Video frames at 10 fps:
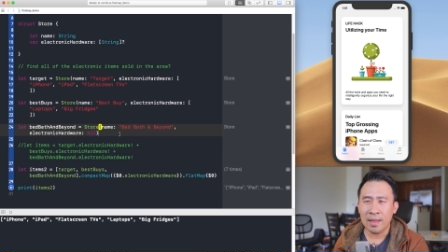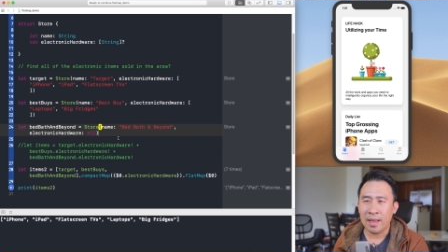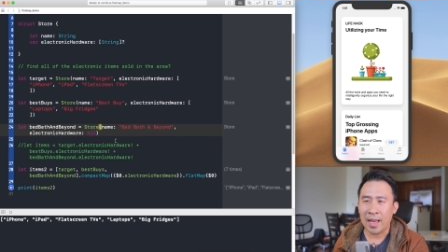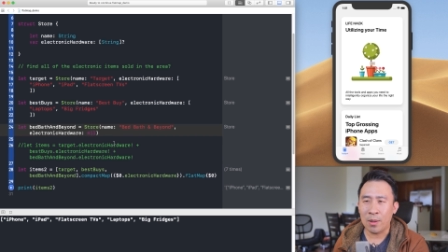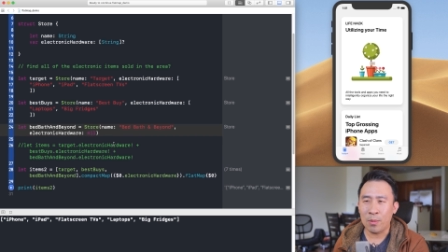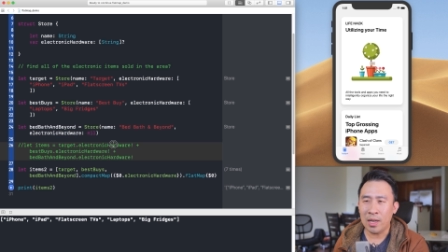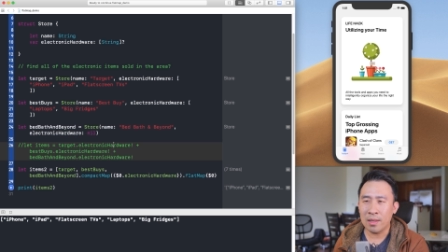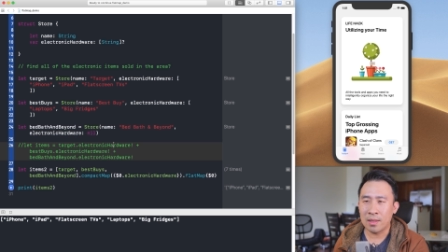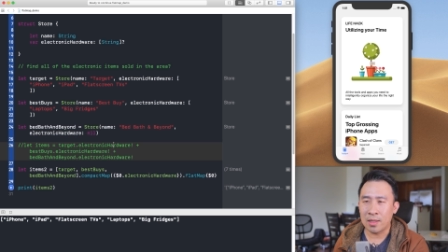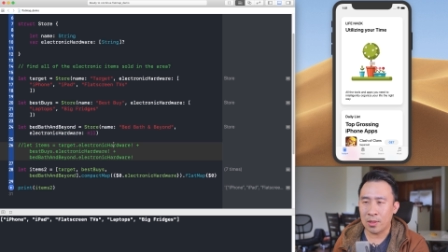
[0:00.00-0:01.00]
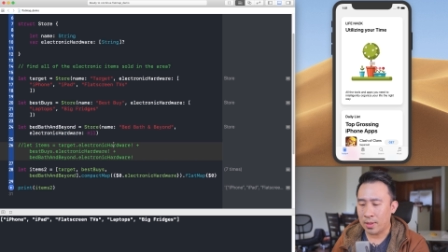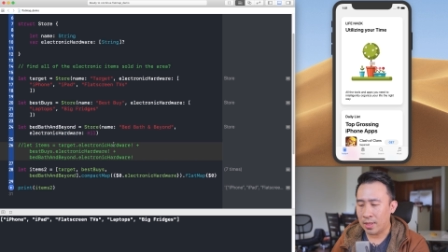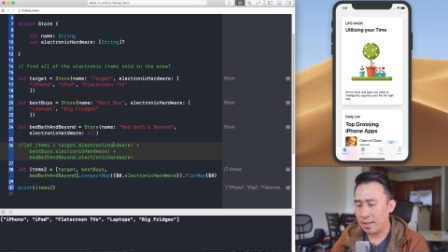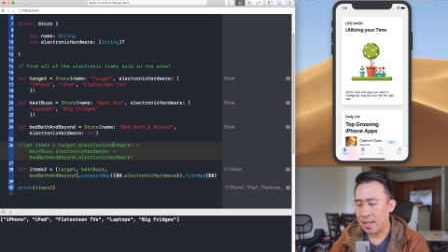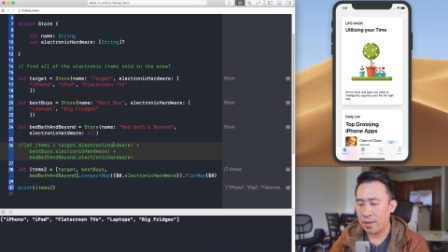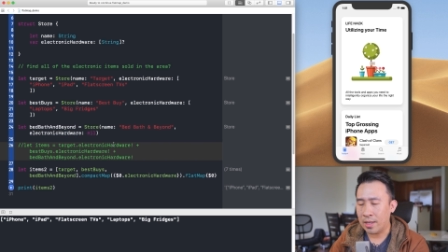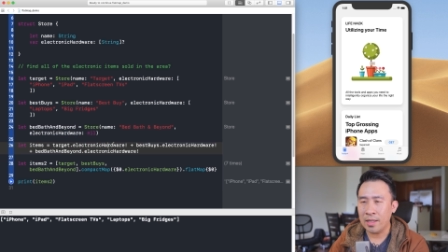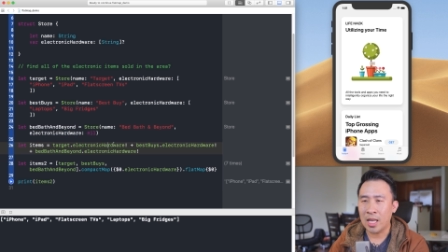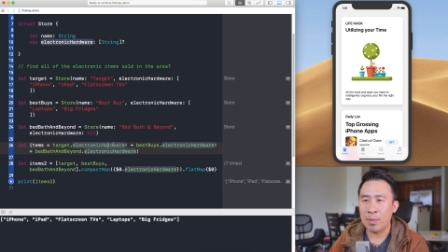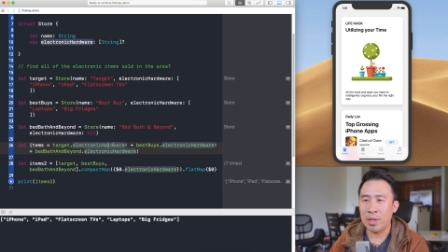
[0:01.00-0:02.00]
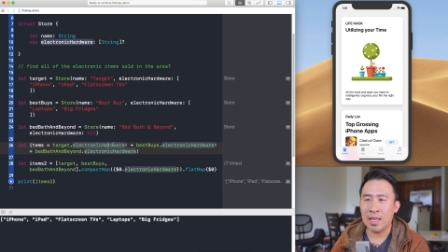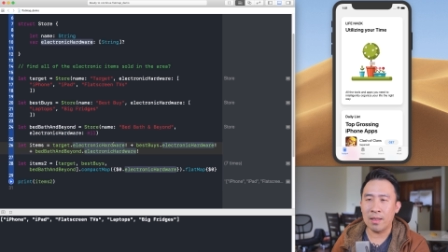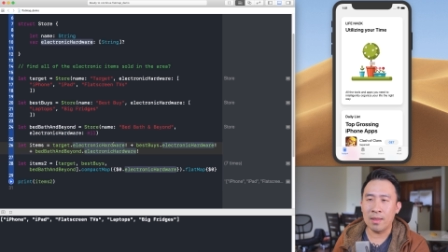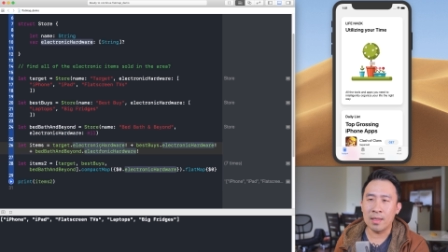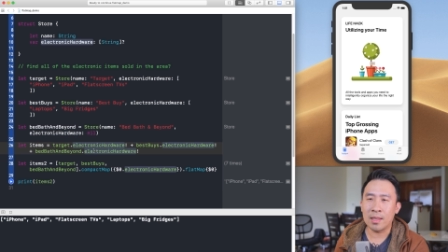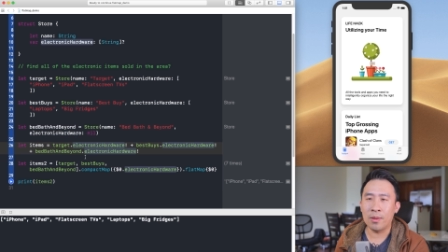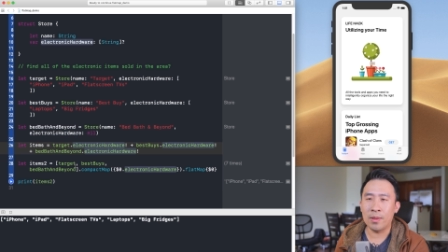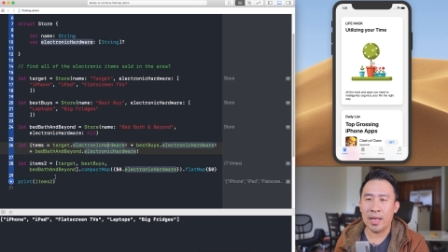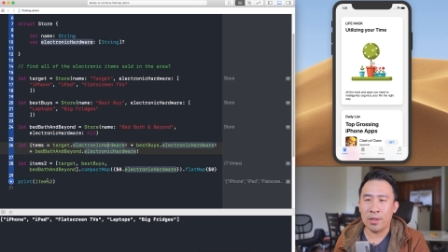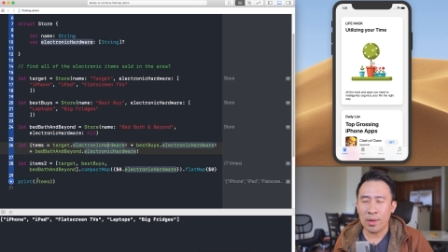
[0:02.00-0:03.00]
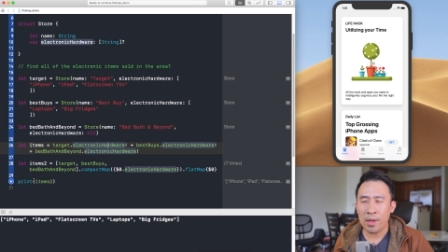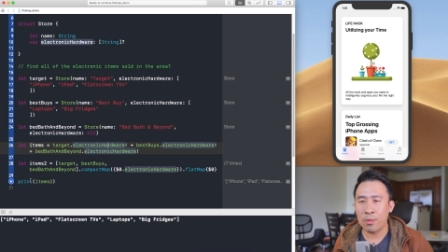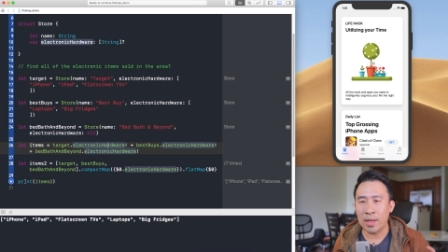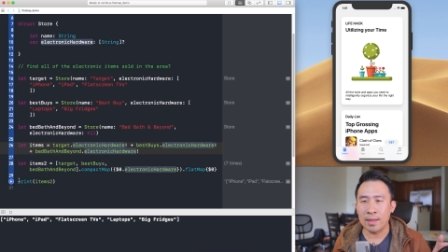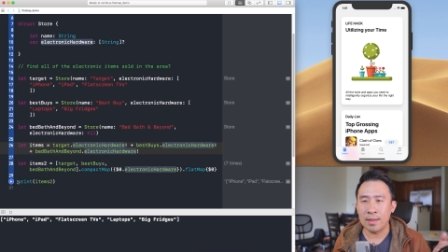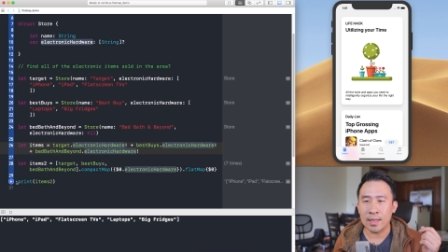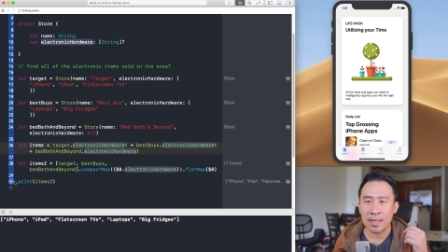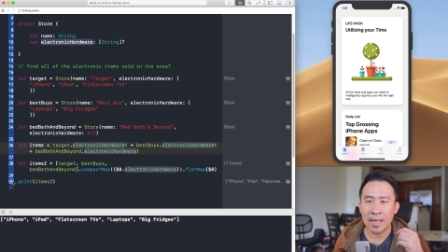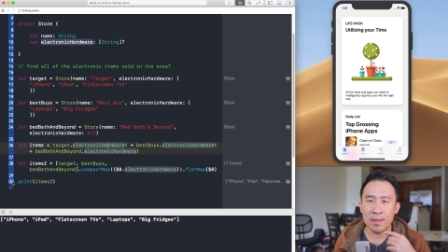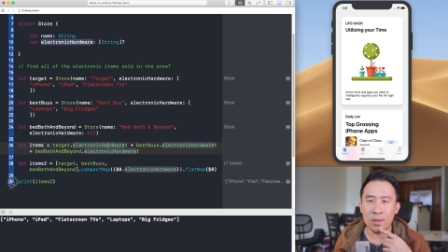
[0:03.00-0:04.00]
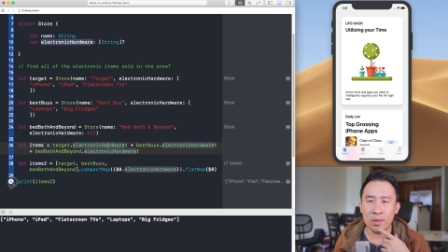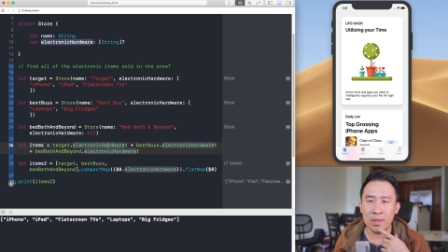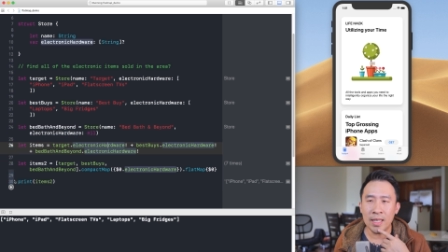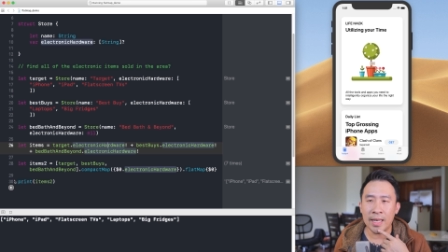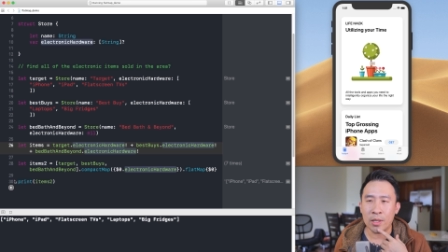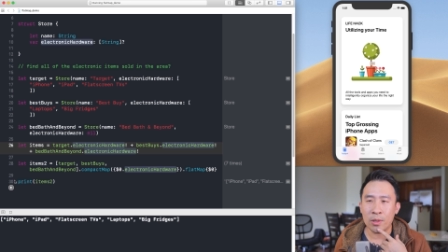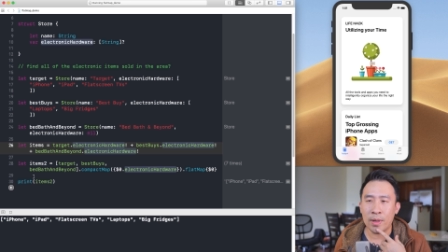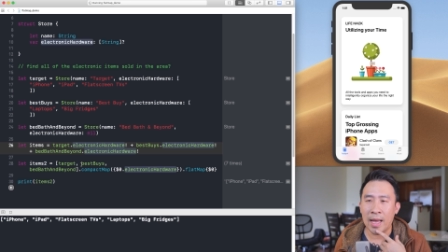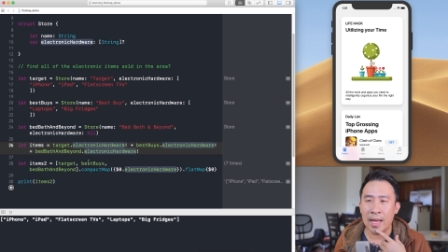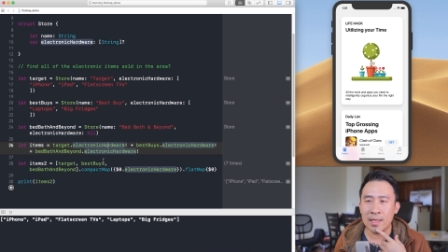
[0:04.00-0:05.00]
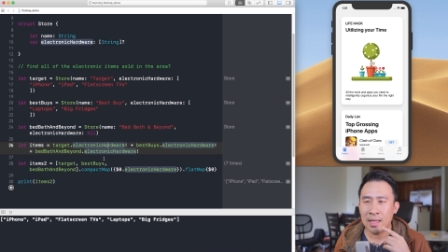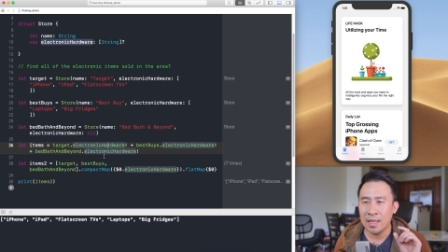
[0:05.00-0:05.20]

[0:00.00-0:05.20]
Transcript: And what I'll do is I'll uncomment out this code and try to run this again. You'll see a crash